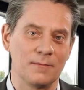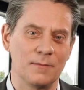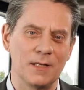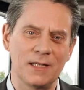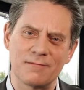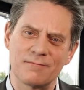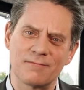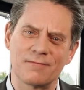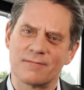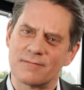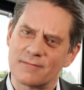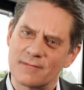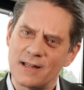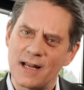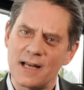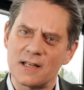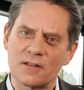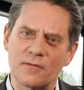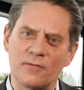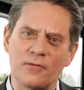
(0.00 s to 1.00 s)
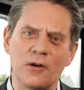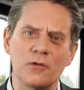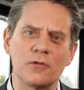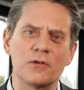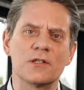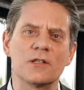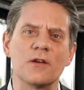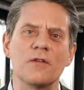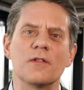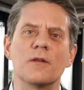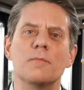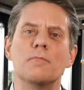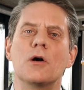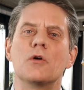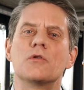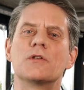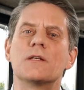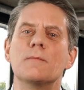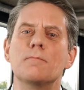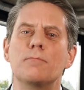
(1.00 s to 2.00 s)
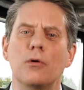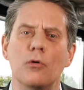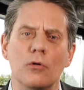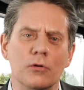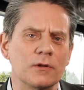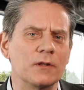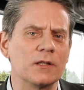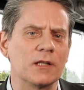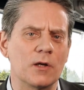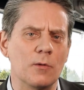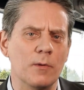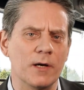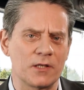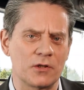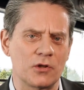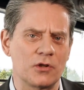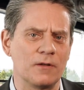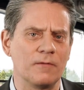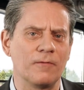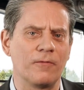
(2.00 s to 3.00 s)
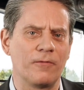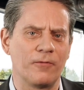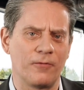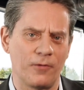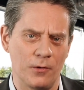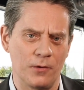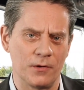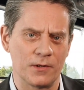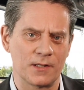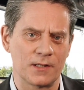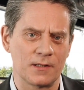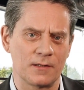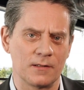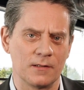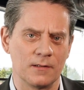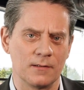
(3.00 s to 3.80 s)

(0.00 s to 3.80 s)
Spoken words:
But let's focus on the most important question first.